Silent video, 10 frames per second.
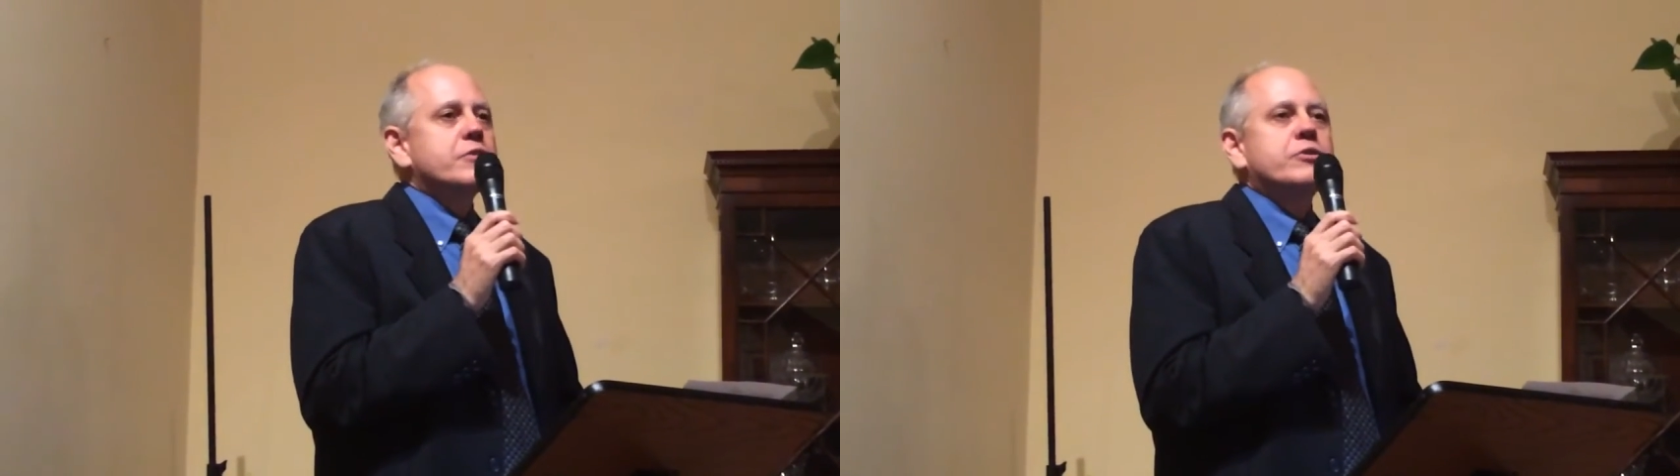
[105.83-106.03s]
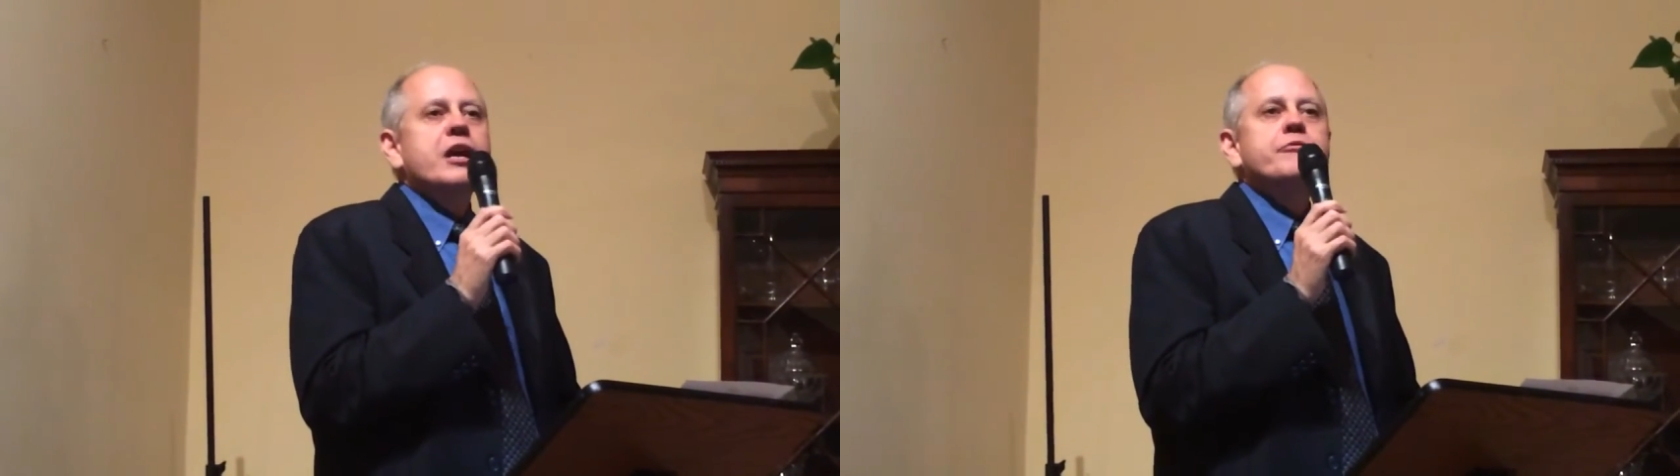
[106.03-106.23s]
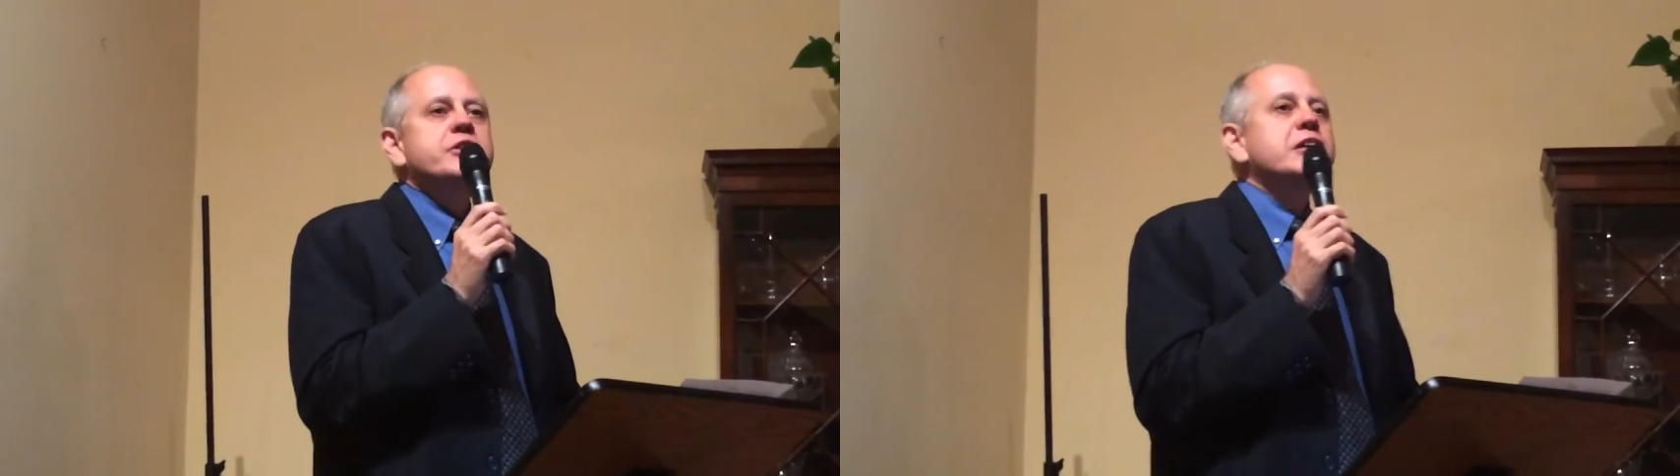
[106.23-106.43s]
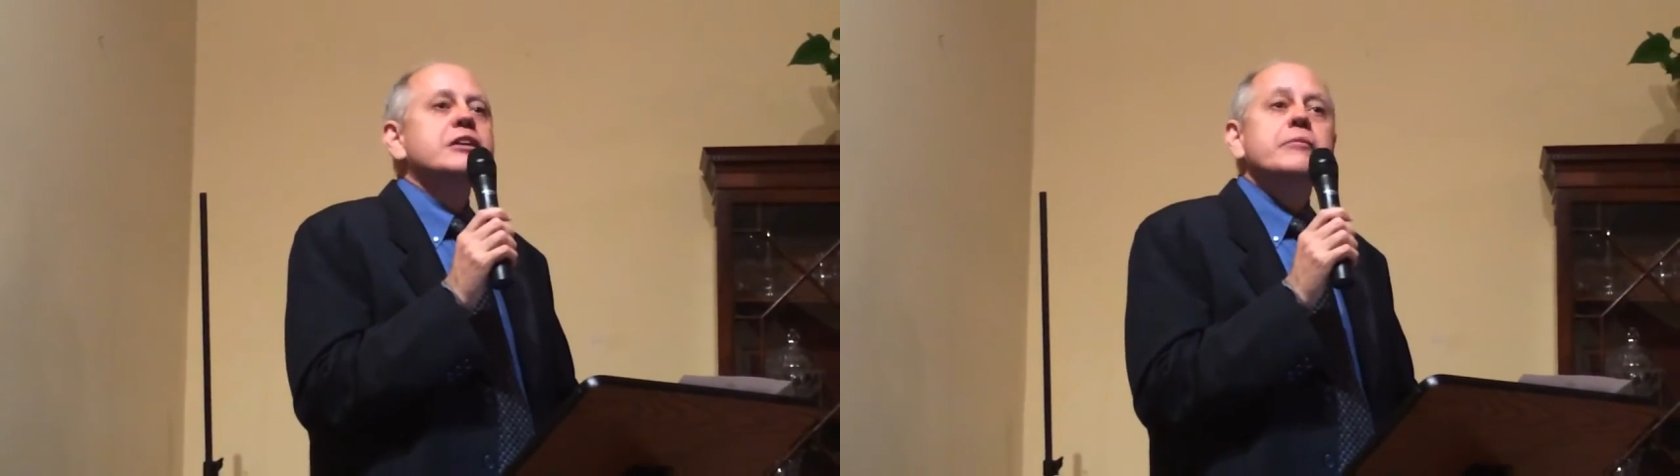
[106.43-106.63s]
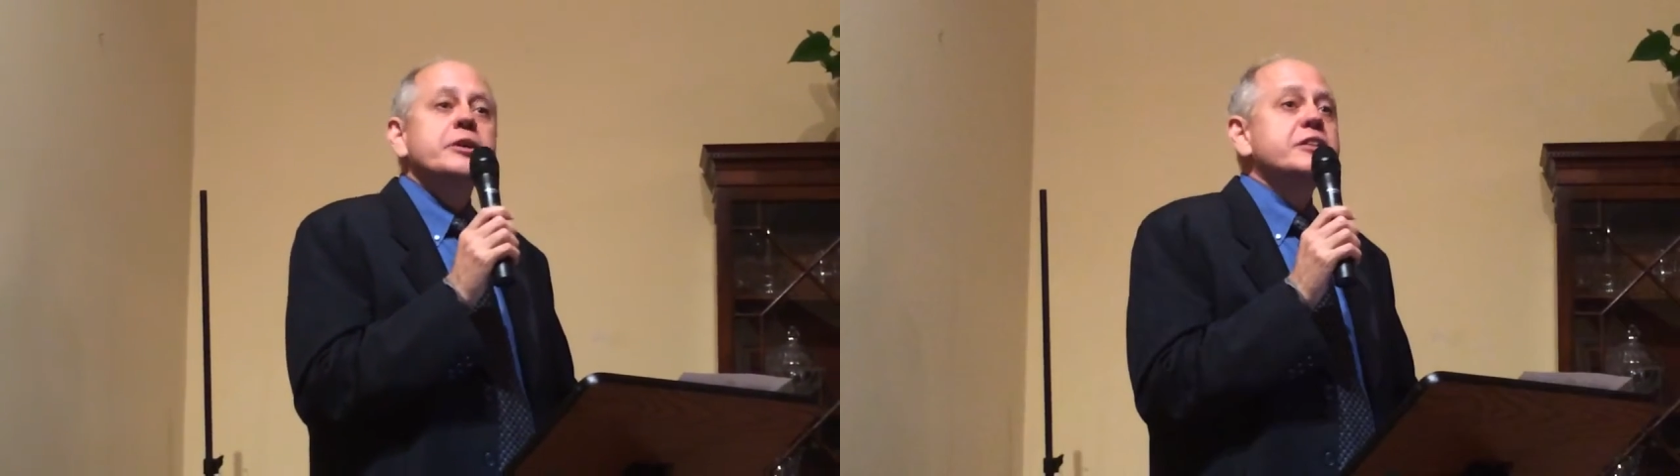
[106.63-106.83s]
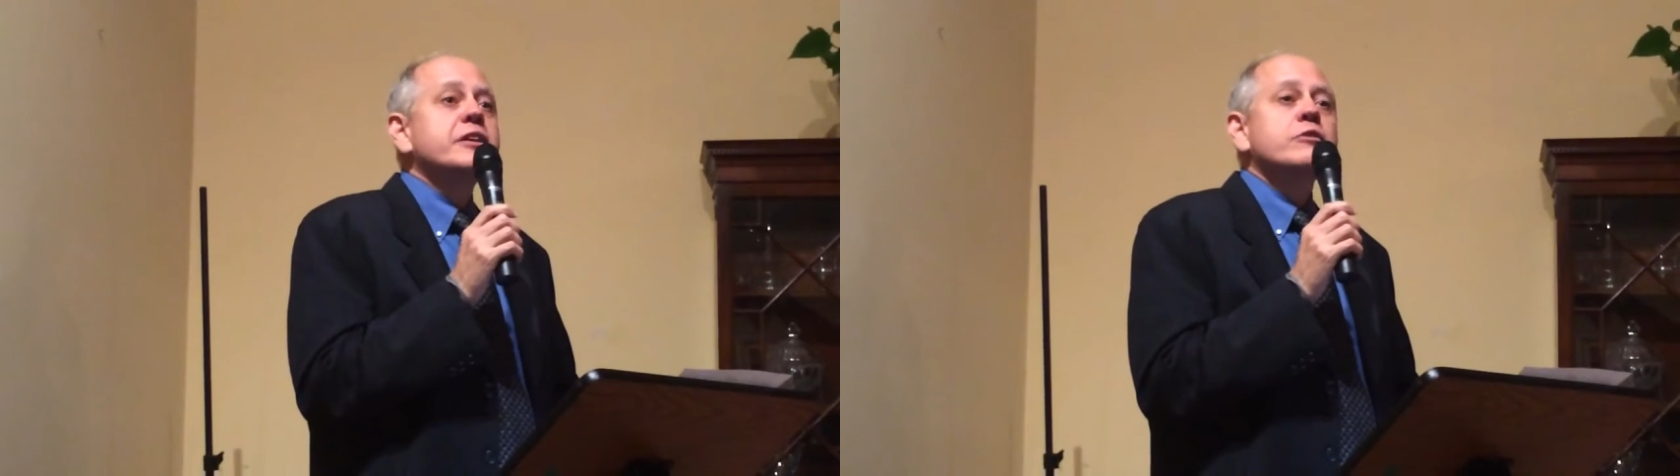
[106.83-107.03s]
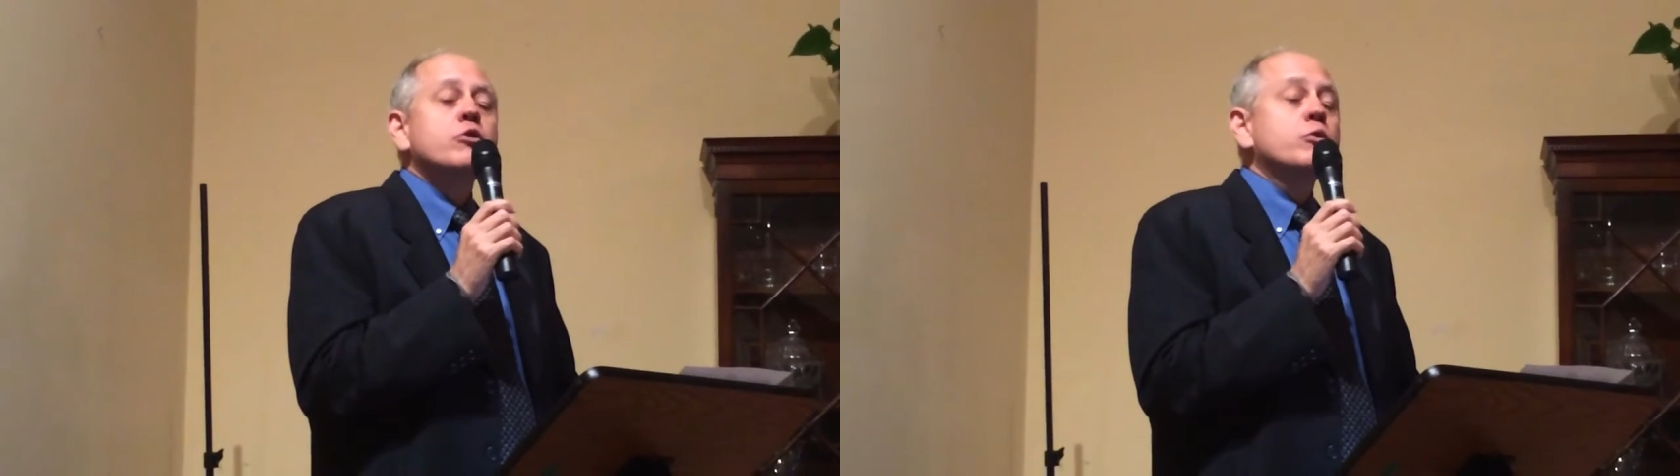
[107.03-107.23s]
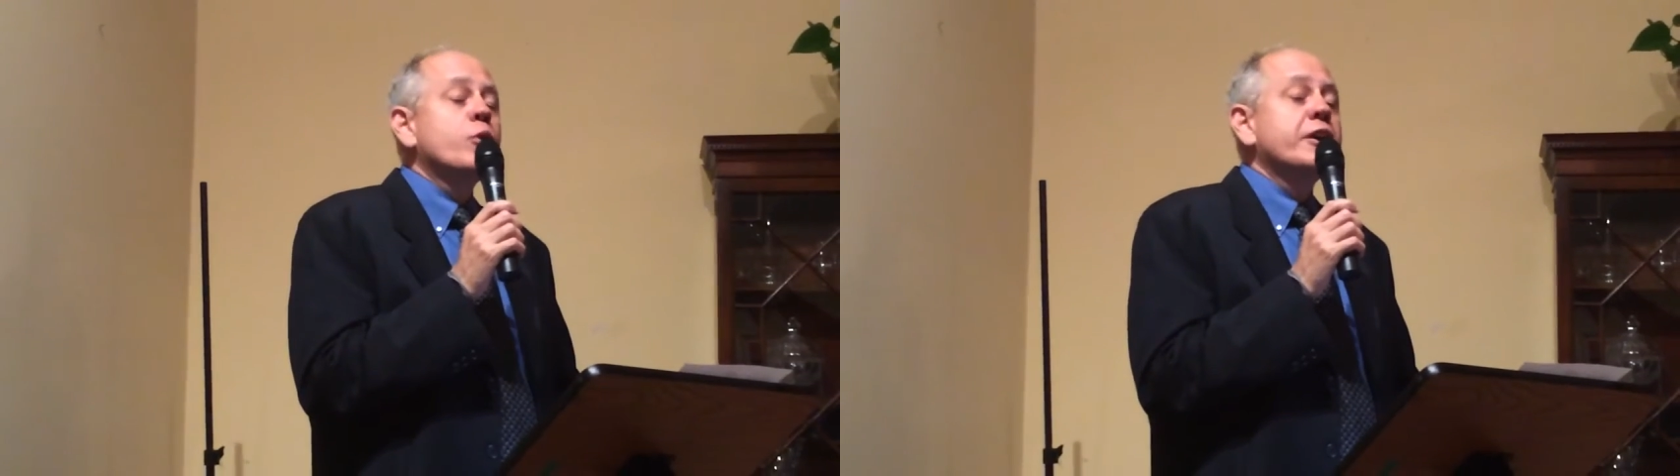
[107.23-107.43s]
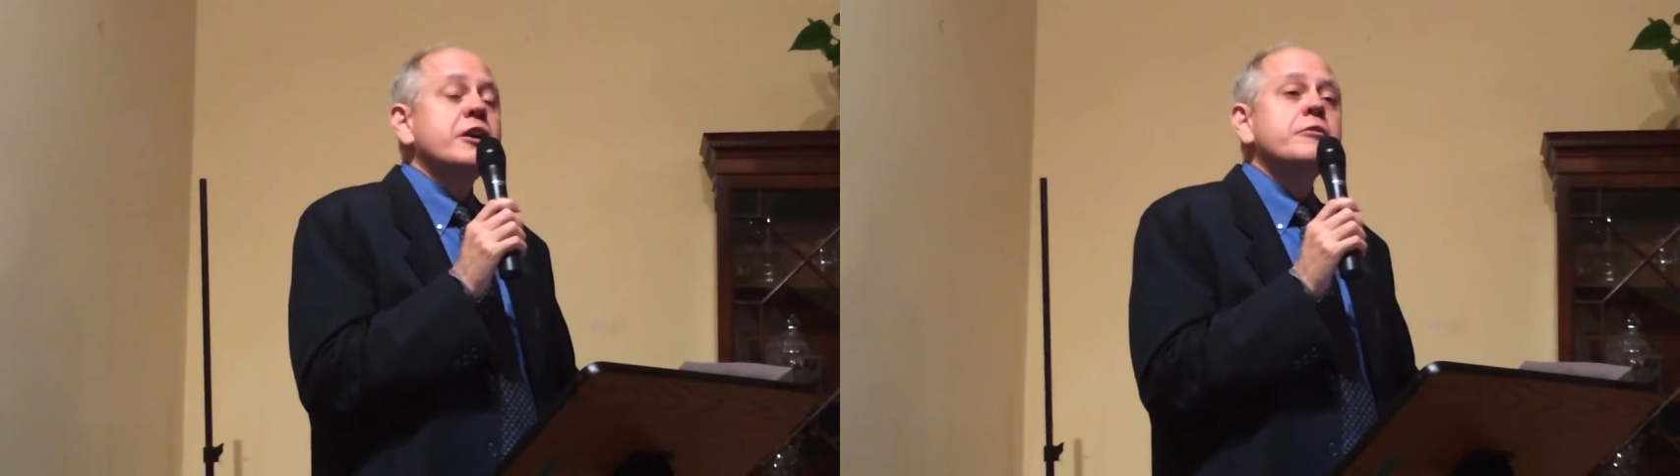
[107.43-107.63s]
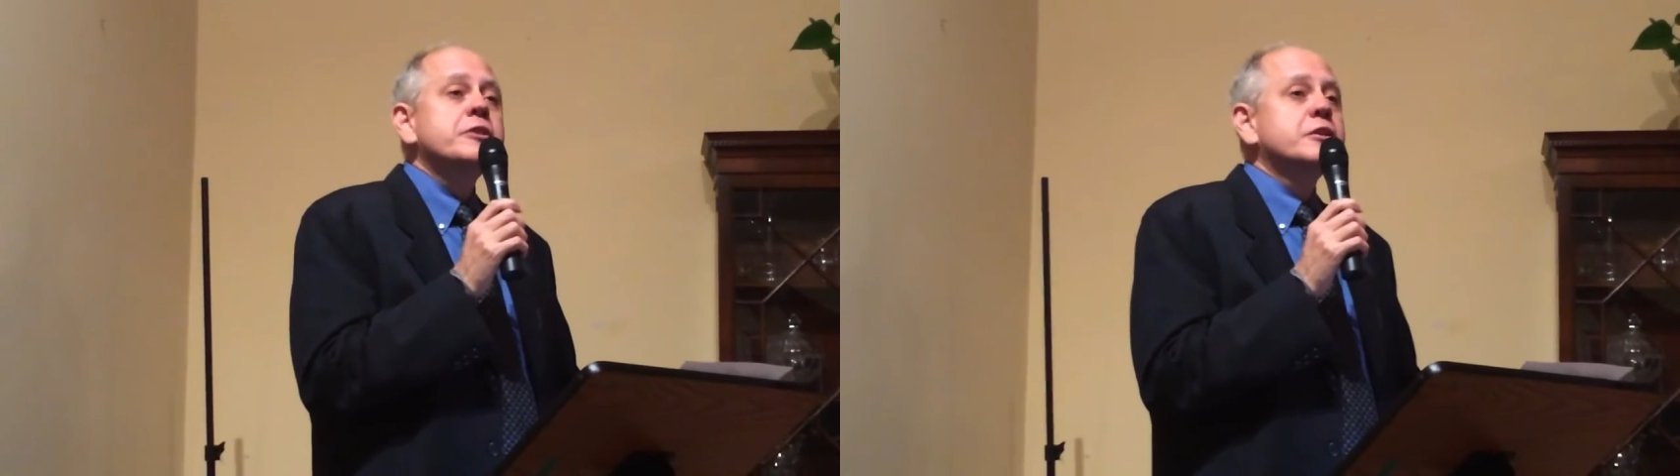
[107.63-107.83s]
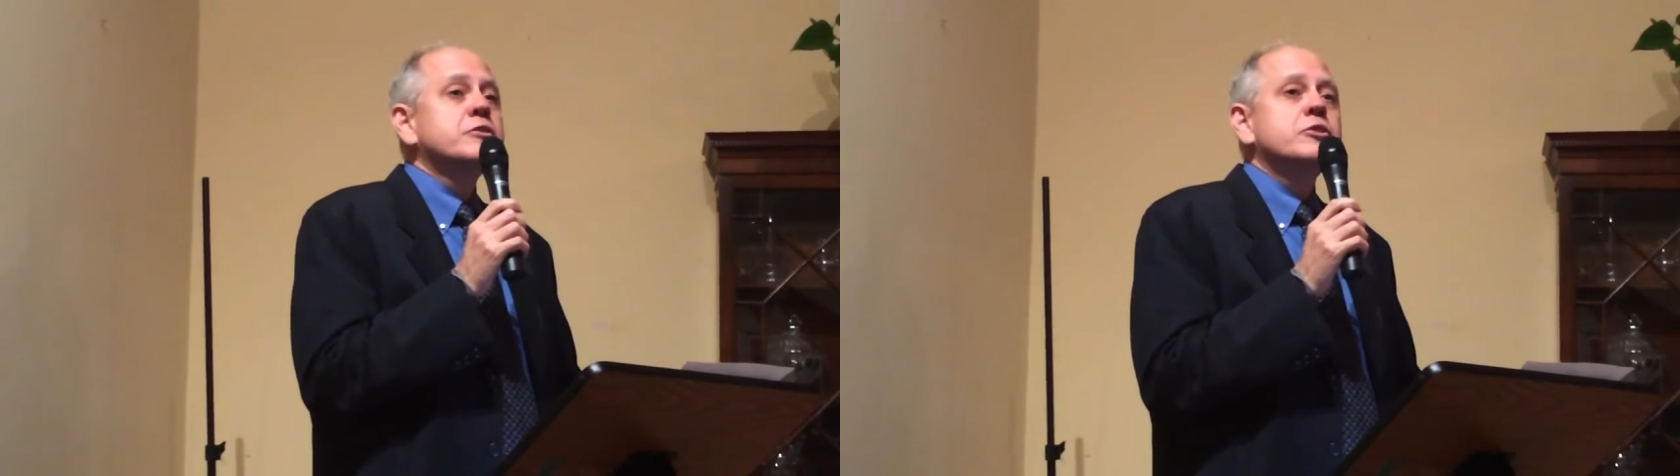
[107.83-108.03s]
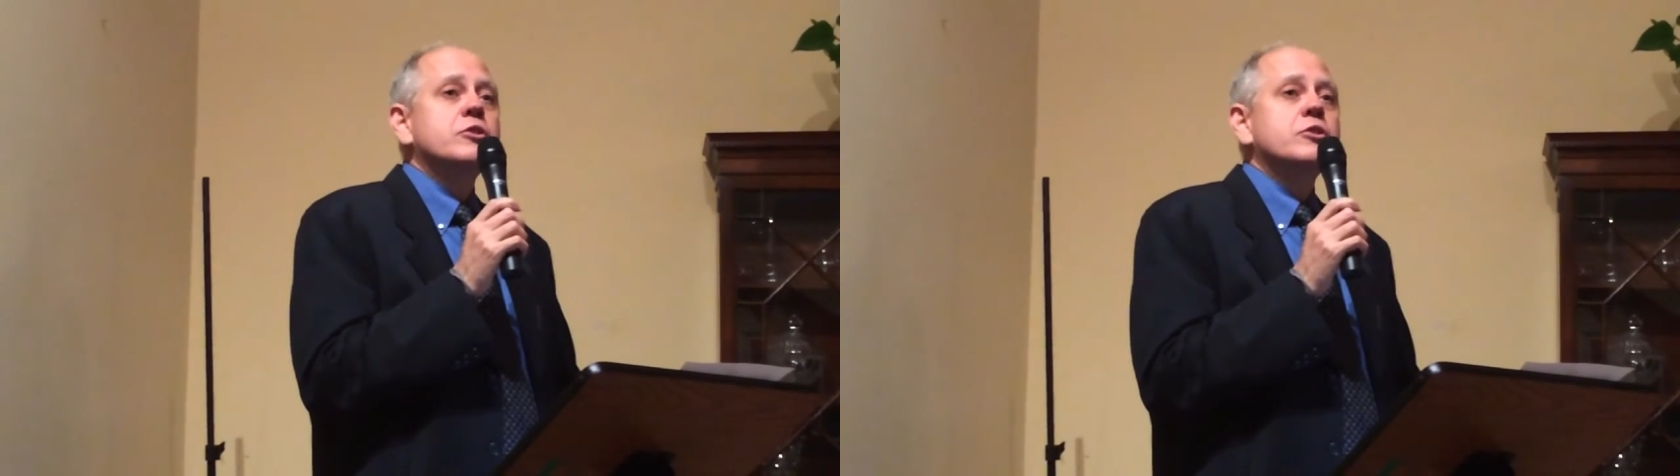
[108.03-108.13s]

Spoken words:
or African Americans or whatever,